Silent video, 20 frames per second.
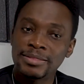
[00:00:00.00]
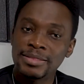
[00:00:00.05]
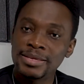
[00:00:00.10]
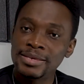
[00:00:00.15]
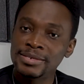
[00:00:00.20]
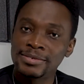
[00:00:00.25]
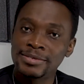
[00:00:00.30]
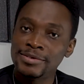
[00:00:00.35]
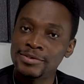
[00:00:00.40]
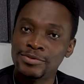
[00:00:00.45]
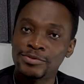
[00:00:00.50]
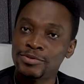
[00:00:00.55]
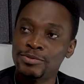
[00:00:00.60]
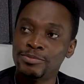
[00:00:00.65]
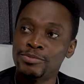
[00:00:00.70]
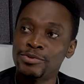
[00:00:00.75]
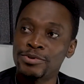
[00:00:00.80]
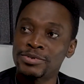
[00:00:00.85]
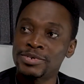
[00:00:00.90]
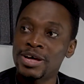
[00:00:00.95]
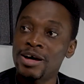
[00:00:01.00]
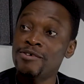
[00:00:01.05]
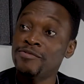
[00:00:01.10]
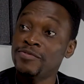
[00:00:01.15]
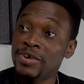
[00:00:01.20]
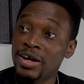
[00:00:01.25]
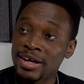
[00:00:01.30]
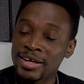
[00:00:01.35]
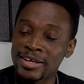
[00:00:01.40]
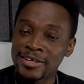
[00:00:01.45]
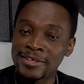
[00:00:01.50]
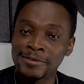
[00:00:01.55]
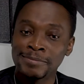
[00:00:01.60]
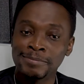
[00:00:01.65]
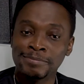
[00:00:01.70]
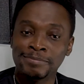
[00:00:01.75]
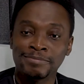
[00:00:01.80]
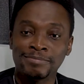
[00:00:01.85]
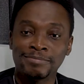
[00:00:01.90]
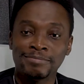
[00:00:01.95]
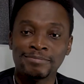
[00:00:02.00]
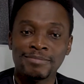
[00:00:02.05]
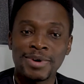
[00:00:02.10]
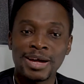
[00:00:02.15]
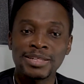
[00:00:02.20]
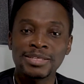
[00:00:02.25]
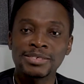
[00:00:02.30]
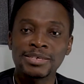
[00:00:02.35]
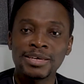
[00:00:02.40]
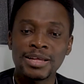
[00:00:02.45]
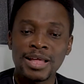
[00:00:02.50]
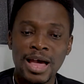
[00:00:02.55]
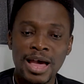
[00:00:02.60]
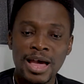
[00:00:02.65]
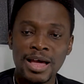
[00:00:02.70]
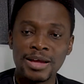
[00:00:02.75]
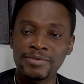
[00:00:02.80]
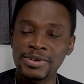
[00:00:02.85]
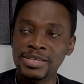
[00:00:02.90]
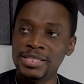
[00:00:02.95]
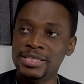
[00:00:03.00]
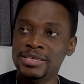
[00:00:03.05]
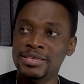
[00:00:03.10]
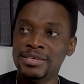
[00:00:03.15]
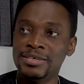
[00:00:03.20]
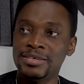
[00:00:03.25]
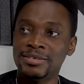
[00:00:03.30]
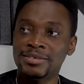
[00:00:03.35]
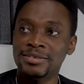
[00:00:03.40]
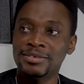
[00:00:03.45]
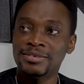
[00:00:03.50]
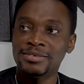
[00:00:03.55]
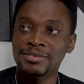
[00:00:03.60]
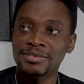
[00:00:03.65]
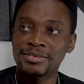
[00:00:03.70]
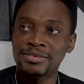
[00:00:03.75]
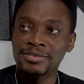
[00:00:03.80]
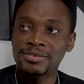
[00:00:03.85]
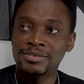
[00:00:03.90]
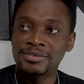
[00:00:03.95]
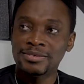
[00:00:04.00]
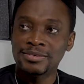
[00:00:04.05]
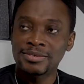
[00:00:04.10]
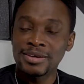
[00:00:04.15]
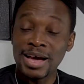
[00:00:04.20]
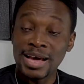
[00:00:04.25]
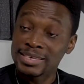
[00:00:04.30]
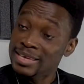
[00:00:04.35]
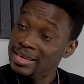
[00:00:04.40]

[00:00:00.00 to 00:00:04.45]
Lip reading: this thing, oh bros, how far? And he said, really? I said,